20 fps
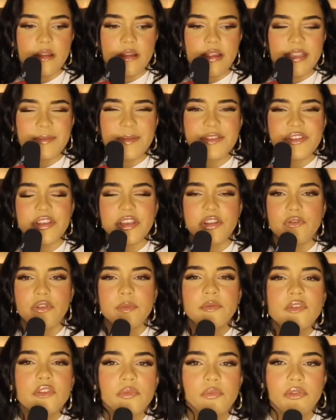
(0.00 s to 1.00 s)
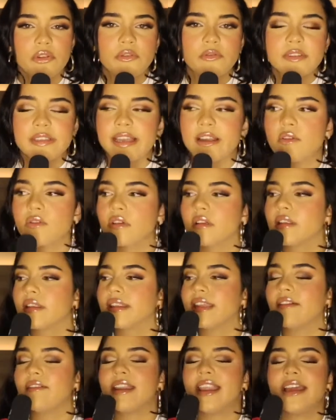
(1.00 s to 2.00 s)
Especially crypto bros. Like,
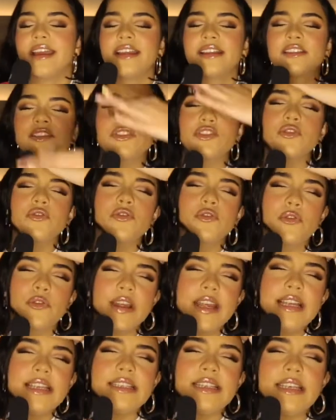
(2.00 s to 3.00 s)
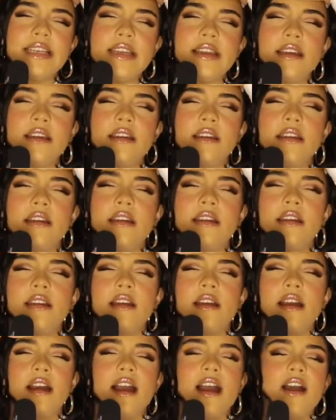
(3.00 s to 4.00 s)
de verdad, it's so crazy
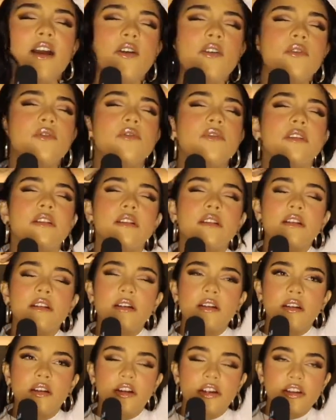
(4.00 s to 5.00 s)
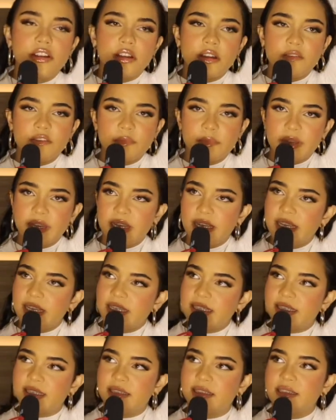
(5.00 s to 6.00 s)
how our government
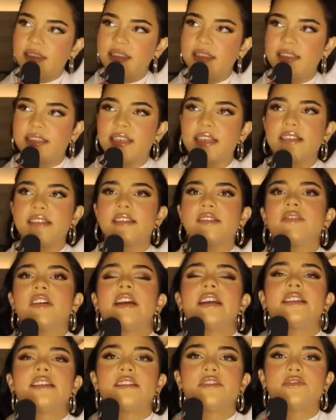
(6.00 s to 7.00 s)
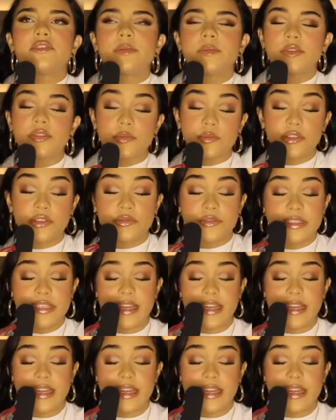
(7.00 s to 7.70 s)
is incentivizing crypto bros.